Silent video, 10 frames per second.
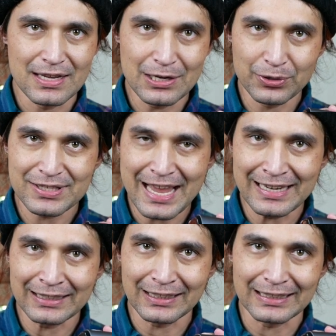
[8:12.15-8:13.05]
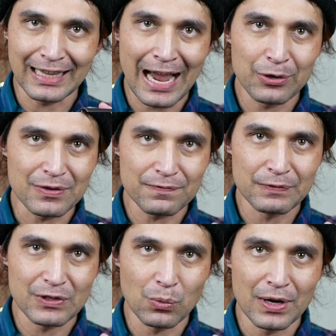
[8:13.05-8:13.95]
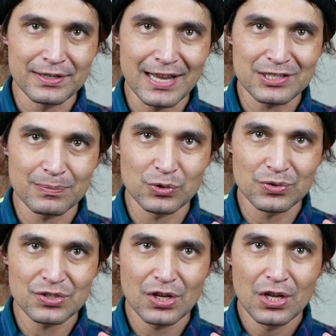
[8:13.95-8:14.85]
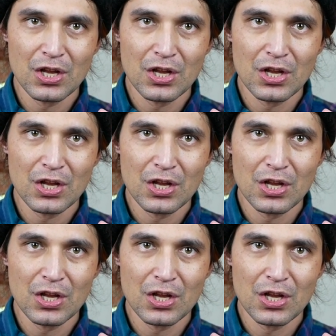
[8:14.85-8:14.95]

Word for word: irritatingly loud at 51 decibels.